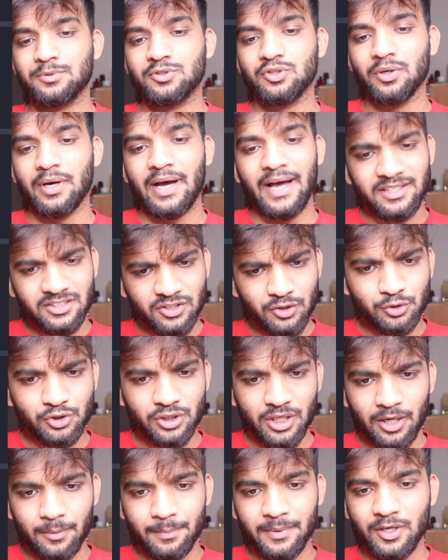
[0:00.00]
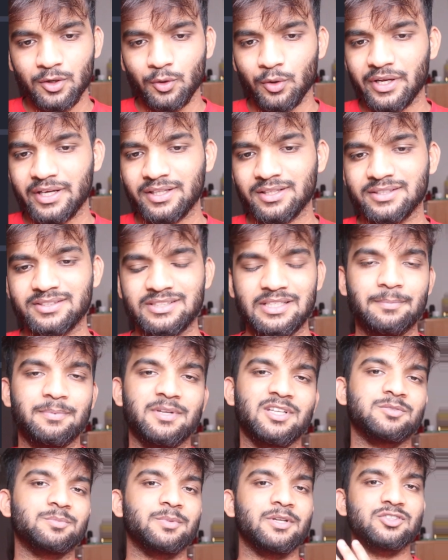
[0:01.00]
So as usual, I'll be coding the C++
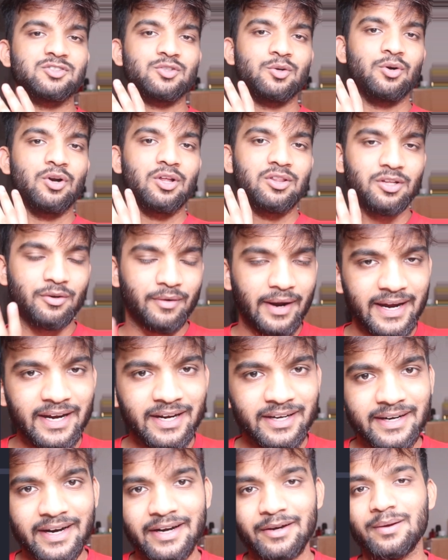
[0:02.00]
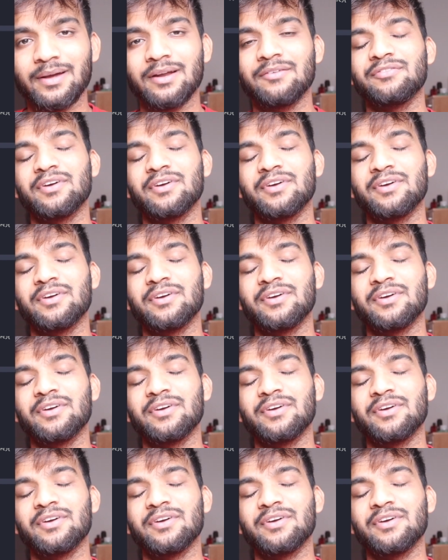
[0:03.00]
code on the right, and you can